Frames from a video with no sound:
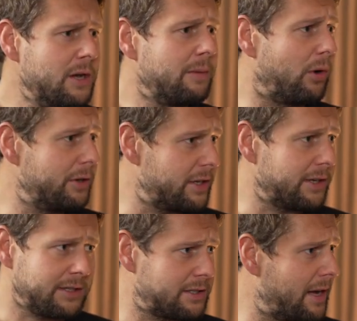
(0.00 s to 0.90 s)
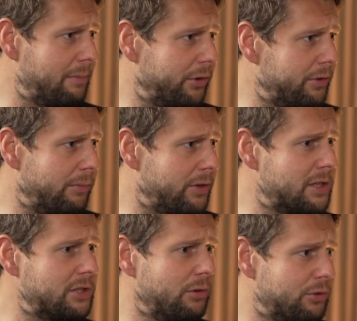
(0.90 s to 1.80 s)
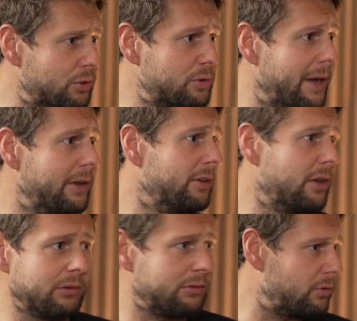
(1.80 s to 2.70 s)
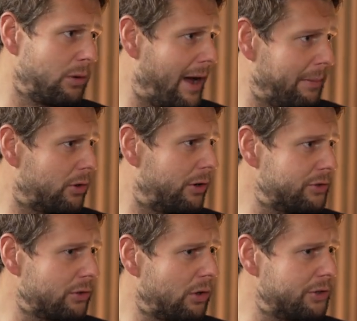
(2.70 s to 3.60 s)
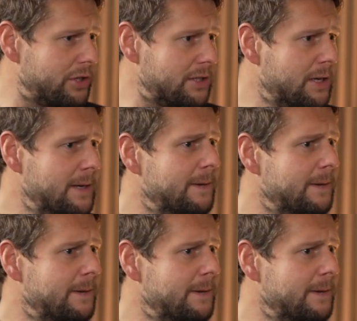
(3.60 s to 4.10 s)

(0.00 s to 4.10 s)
Mine's it's the same. My 16-year-old daughter's about, you know, to apply to colleges.